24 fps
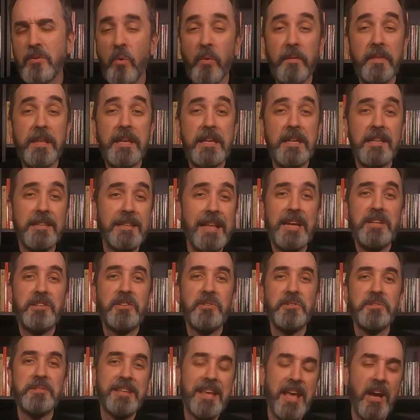or the
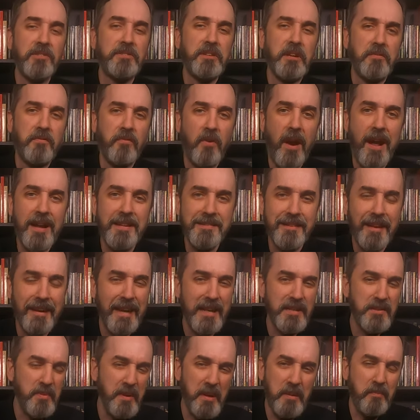Collector's Celtic Frost. I
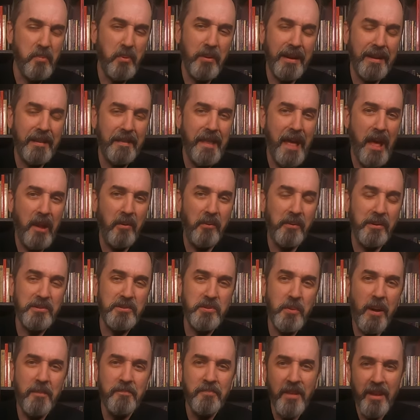guess we could put it in that order as
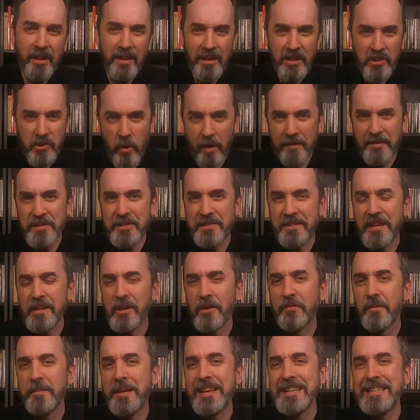well. 12-inch single
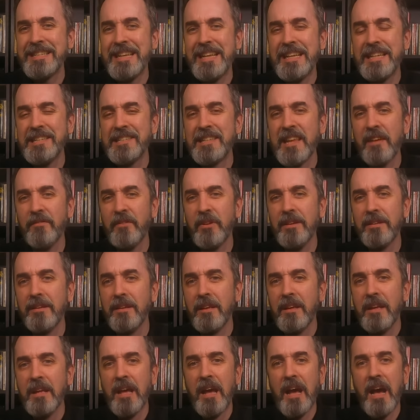from 1987.
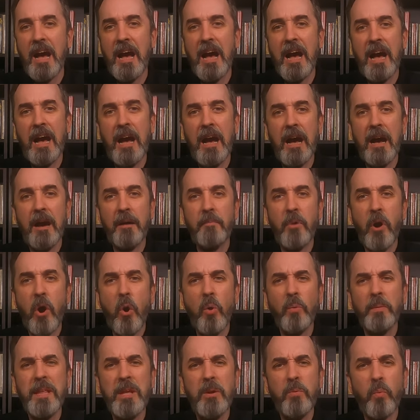Um,
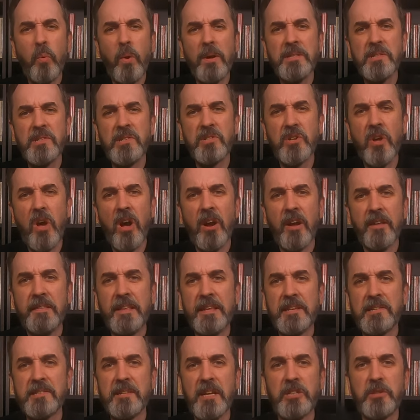only one song on
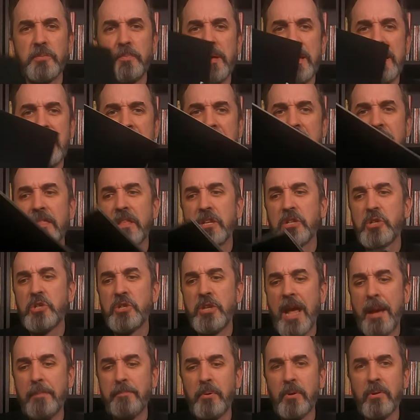this, such being In the
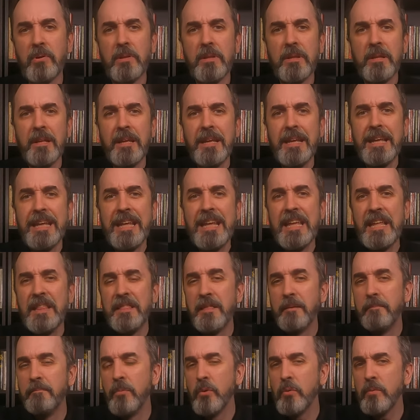Chapel, In
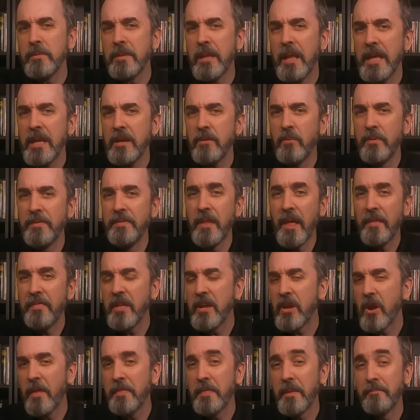the Moonlight, with
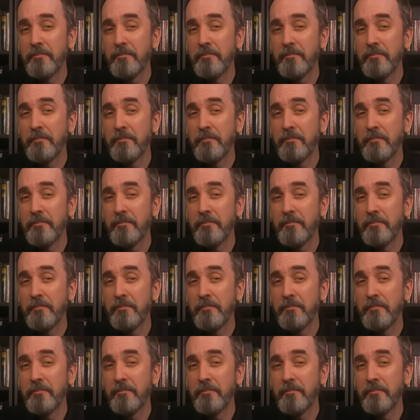nothing on the